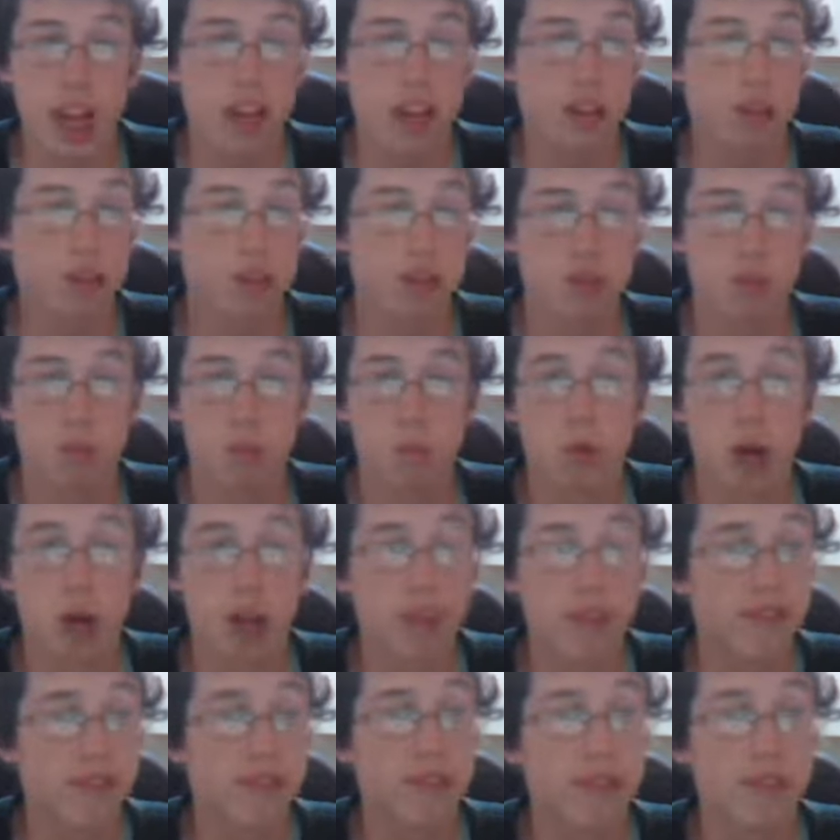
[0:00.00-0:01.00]
was one
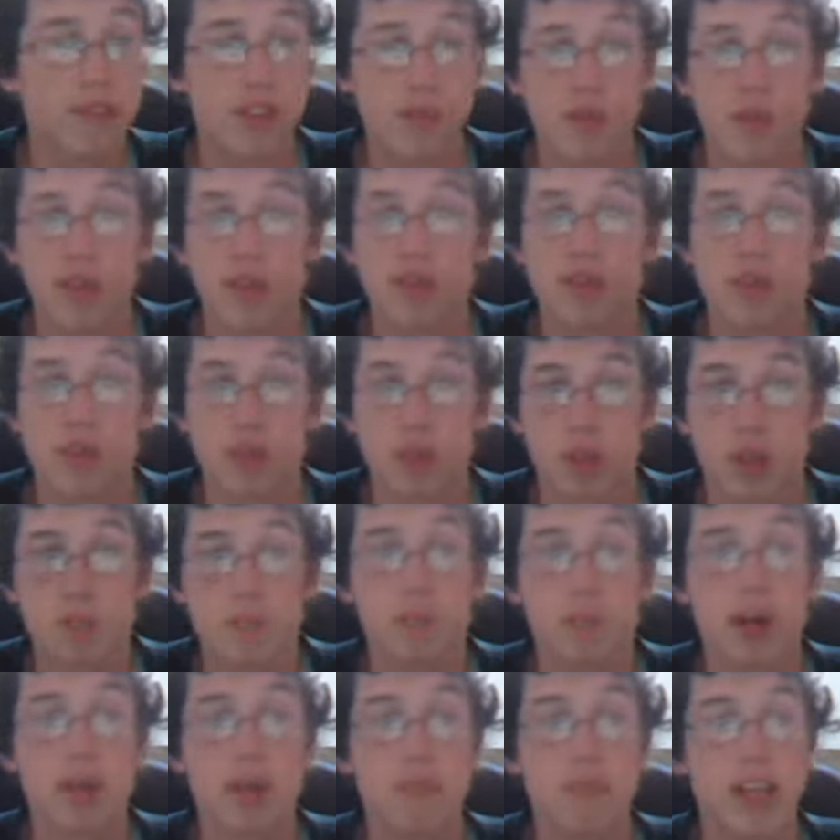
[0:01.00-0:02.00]
of the first movies which
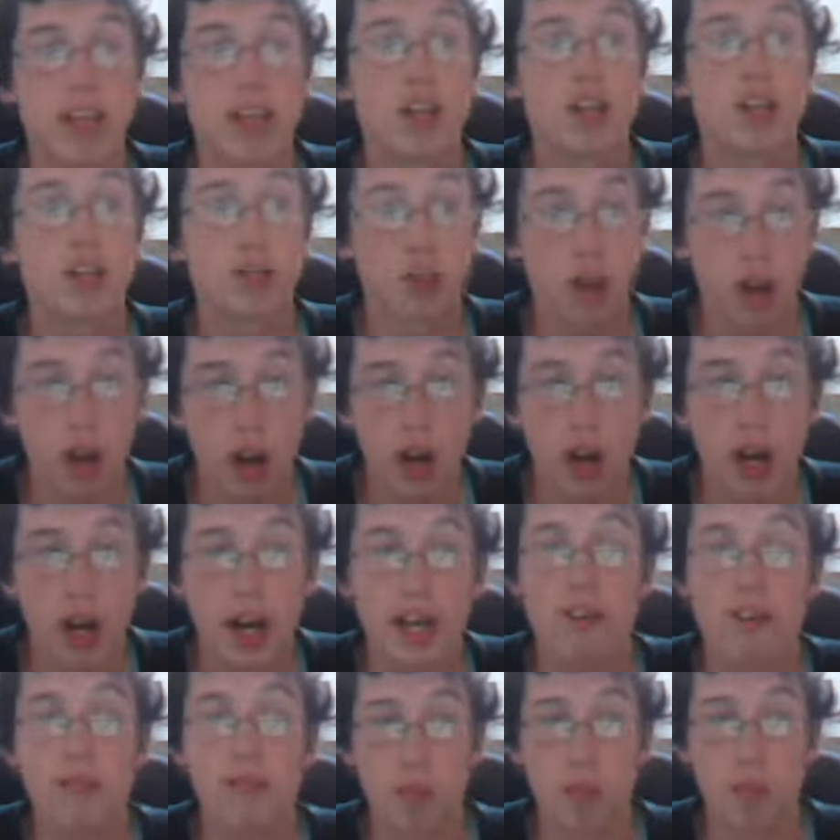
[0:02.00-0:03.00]
made me cry
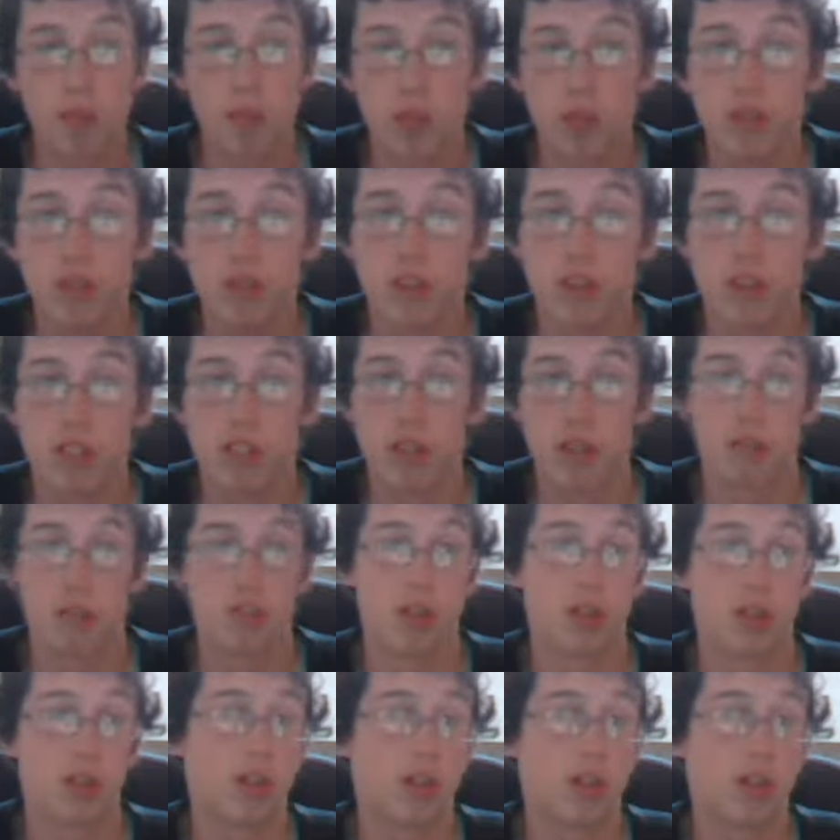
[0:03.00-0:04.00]
in the movie
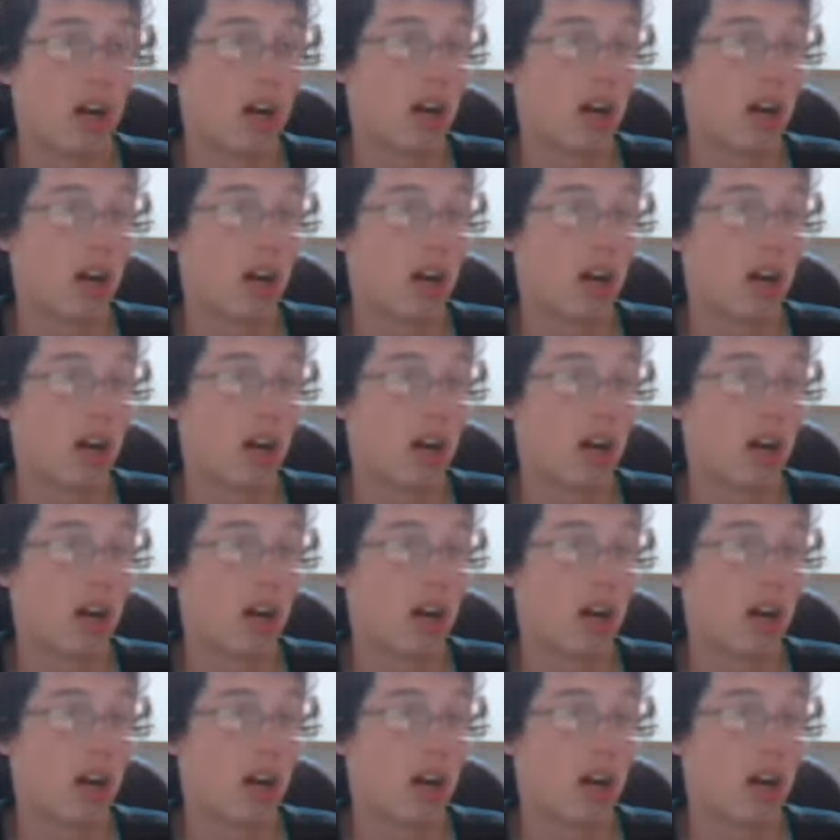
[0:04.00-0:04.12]
cinema.